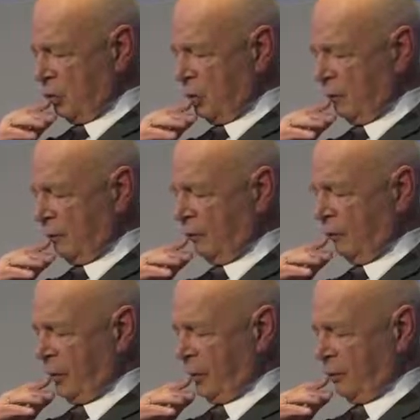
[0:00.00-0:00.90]
have
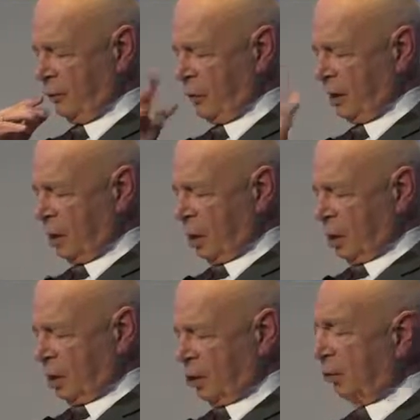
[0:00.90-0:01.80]

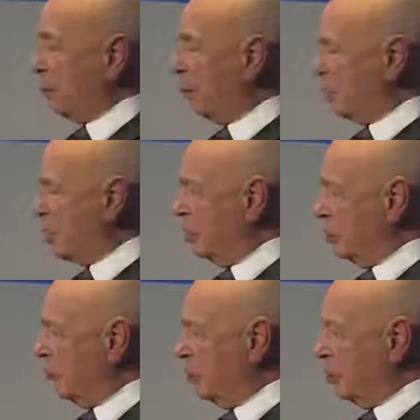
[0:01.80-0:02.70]

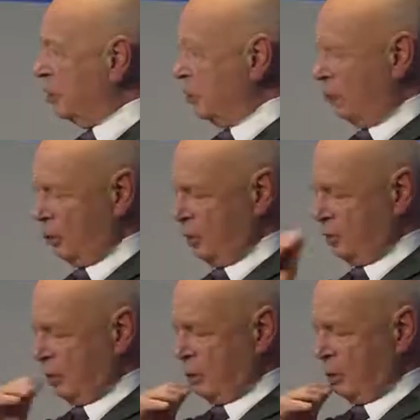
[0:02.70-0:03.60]
30% of your
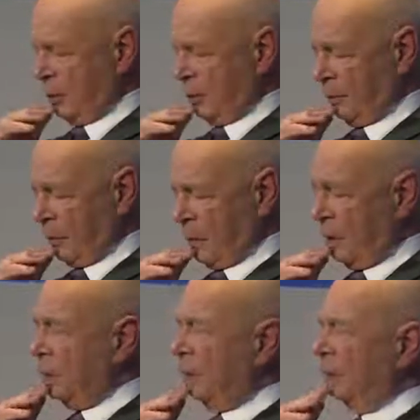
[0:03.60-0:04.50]
employees are women.
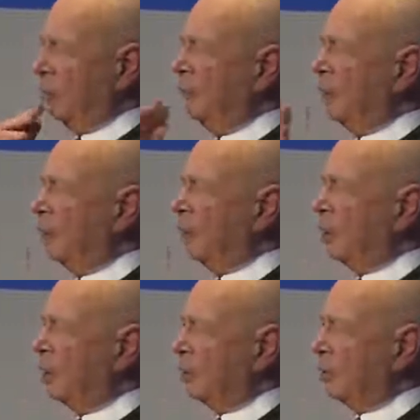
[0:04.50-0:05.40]
But if you
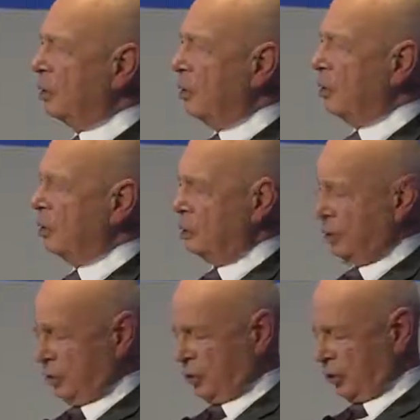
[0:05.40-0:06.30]
look at
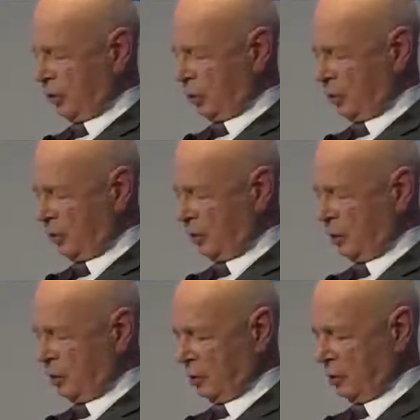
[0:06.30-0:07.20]
the
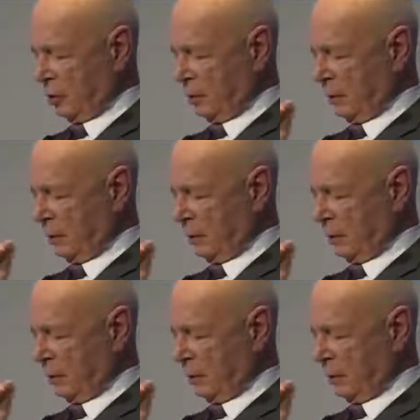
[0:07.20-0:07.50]
statistics,